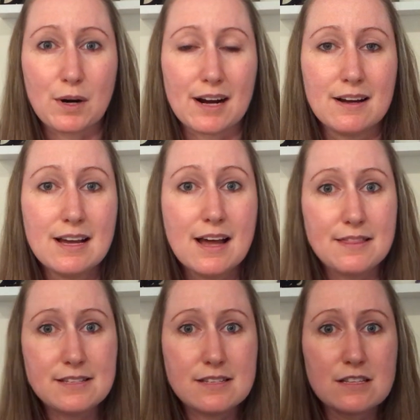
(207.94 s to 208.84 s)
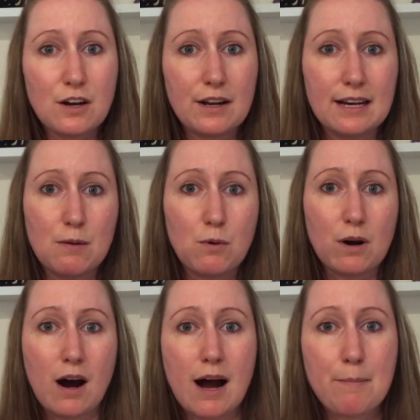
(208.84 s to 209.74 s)
water. This is the coconut
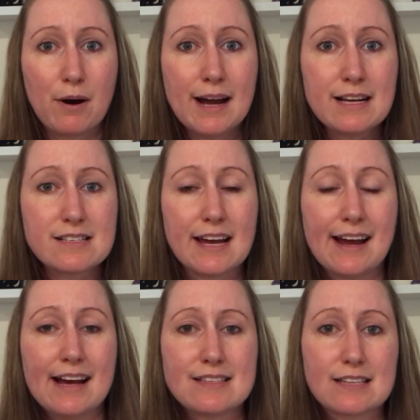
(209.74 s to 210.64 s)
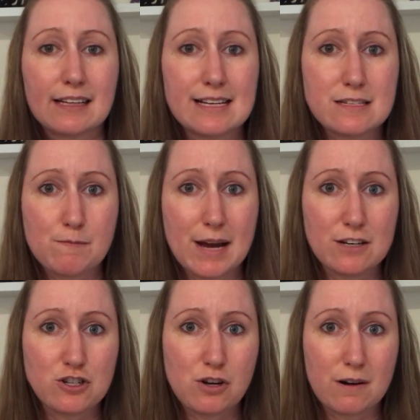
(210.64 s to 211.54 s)
water I buy because it has the least amount
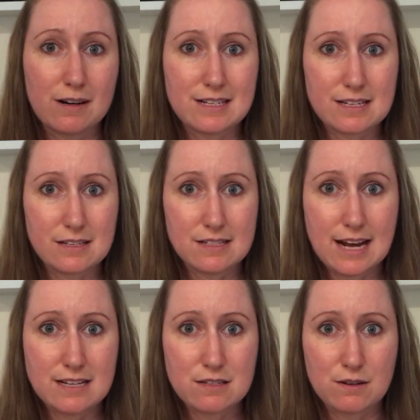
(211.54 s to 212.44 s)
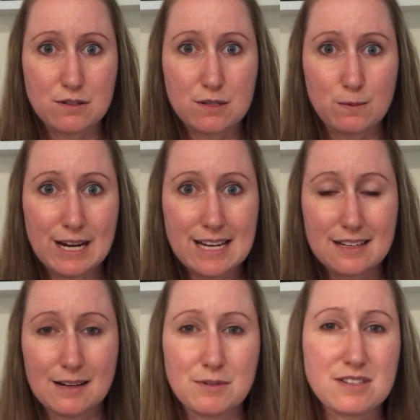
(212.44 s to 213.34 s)
of sugar and it doesn't taste so sweet.
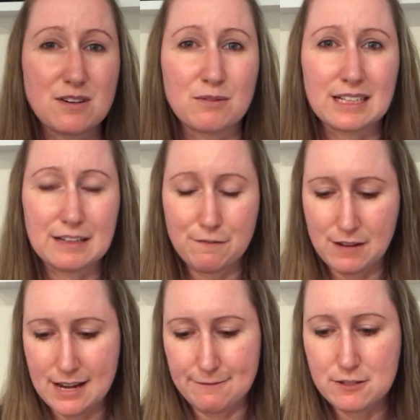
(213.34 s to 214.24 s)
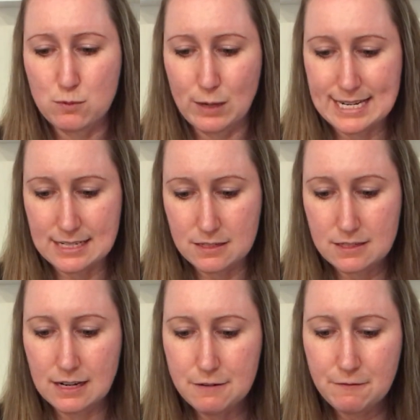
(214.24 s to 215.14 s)
I'm just not really a fan of sweet
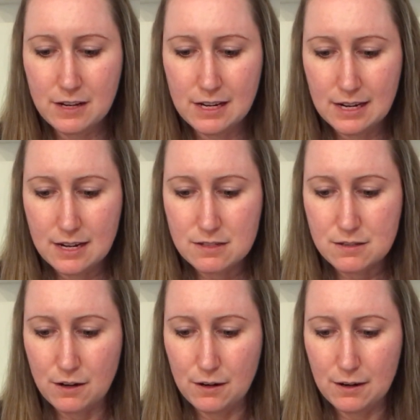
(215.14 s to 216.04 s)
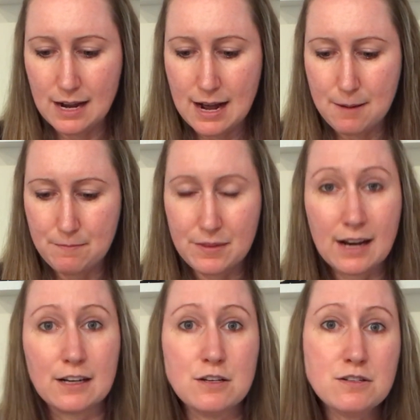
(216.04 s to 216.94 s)
stuff. So, and
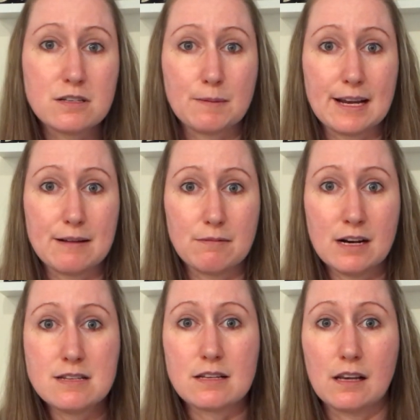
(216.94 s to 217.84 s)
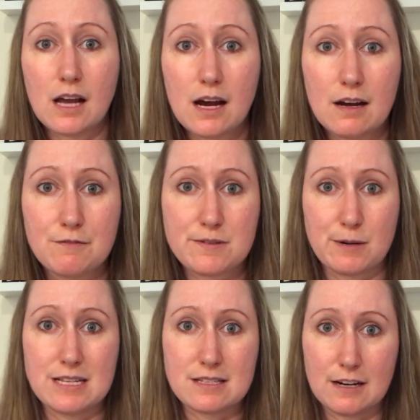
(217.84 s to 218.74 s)
I used to love
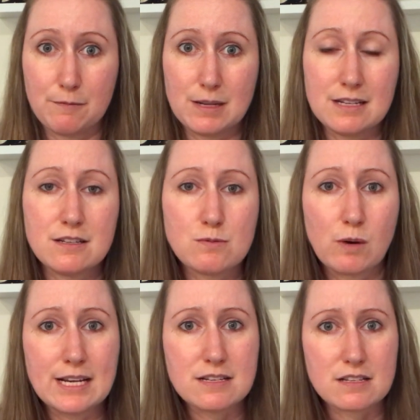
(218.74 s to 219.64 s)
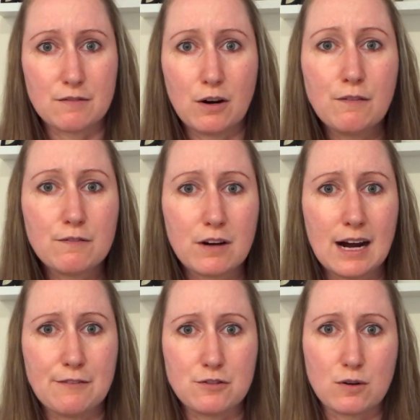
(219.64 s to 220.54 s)
sweet stuff, but you just wean yourself off
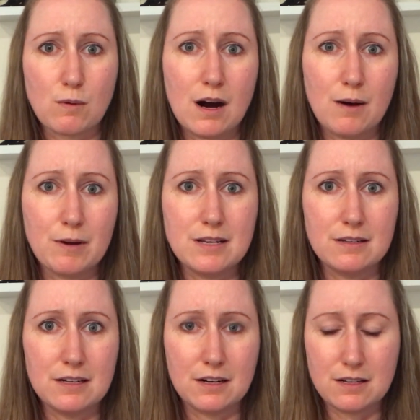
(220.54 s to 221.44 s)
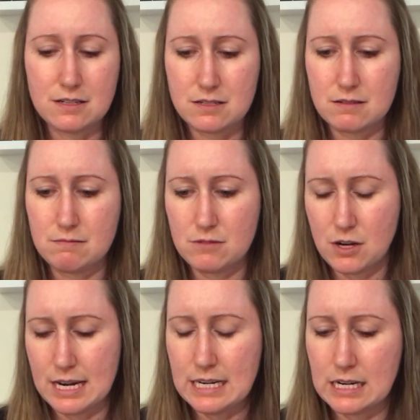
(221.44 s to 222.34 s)
after a while when, you just
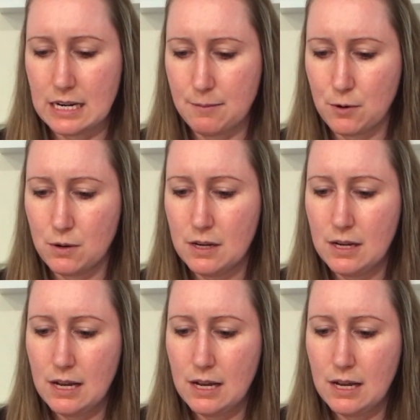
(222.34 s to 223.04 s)
don't eat it anymore.